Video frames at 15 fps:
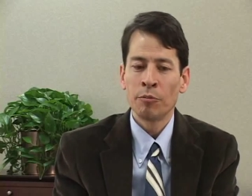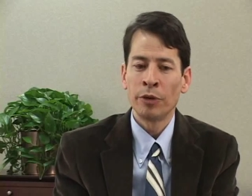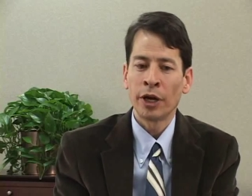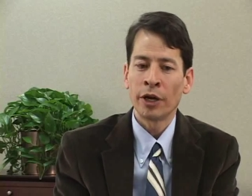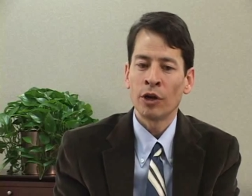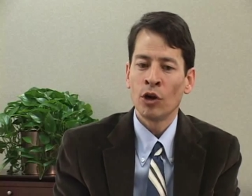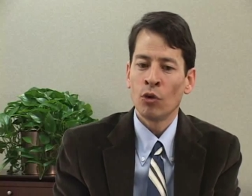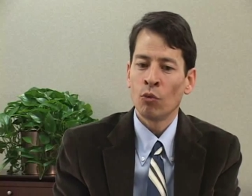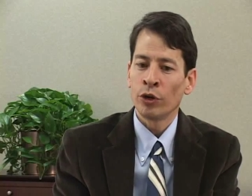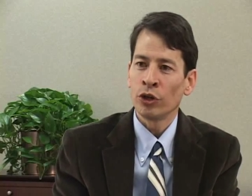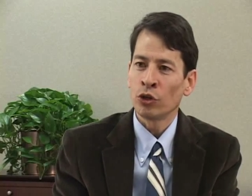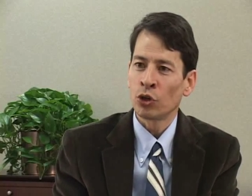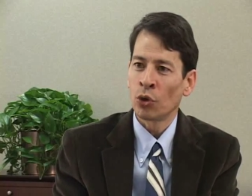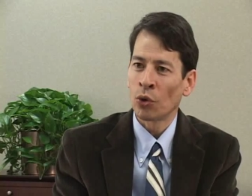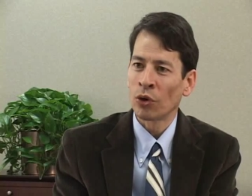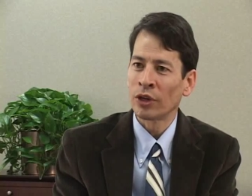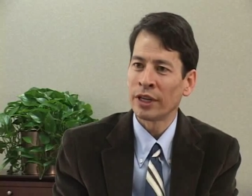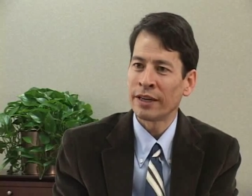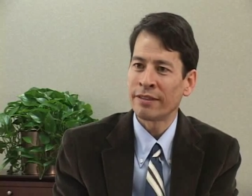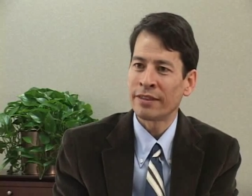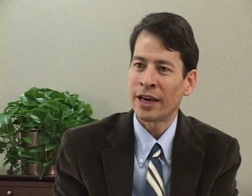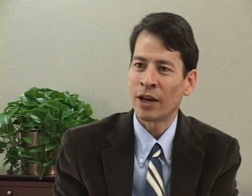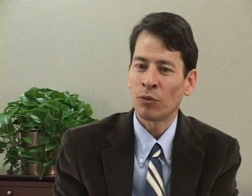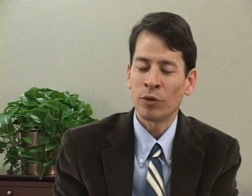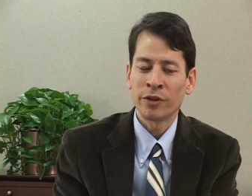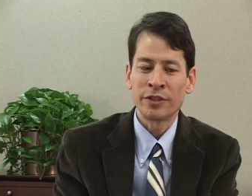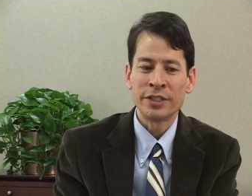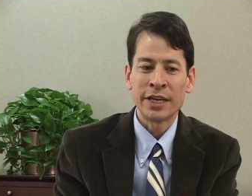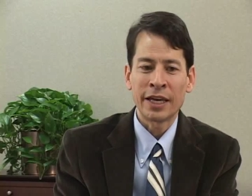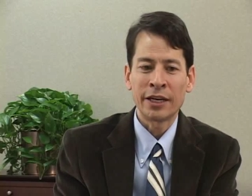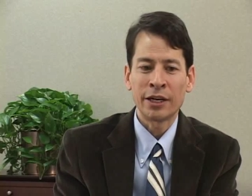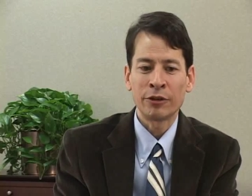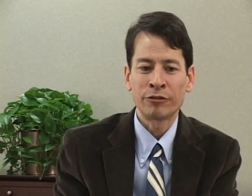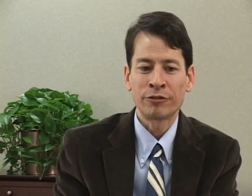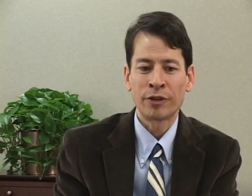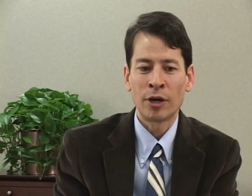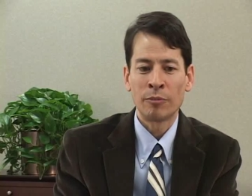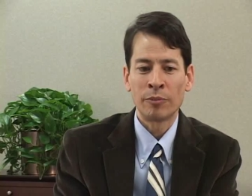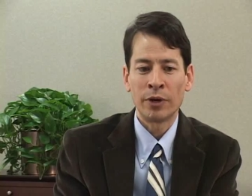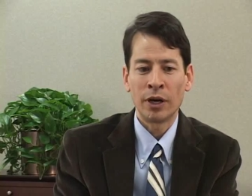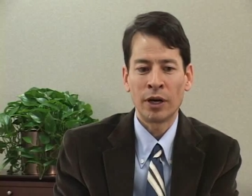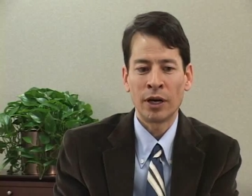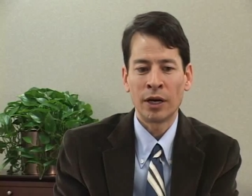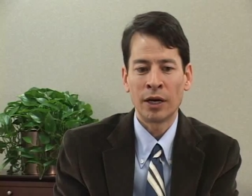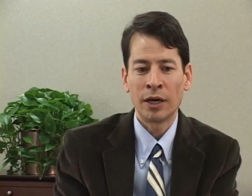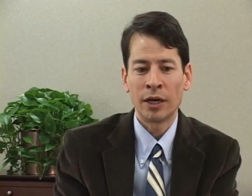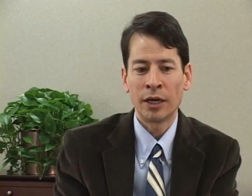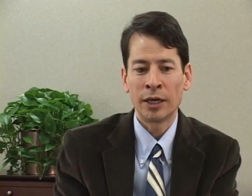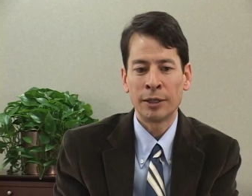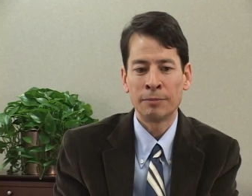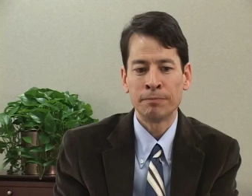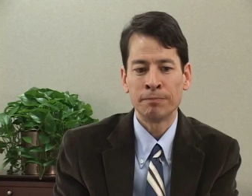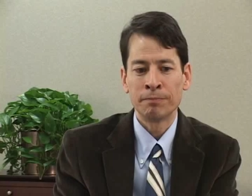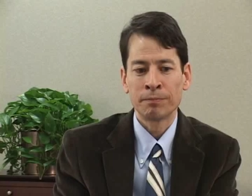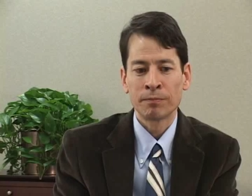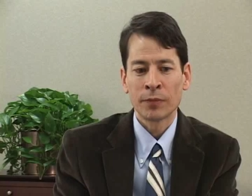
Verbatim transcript: But when you correlate that with data from uh, um,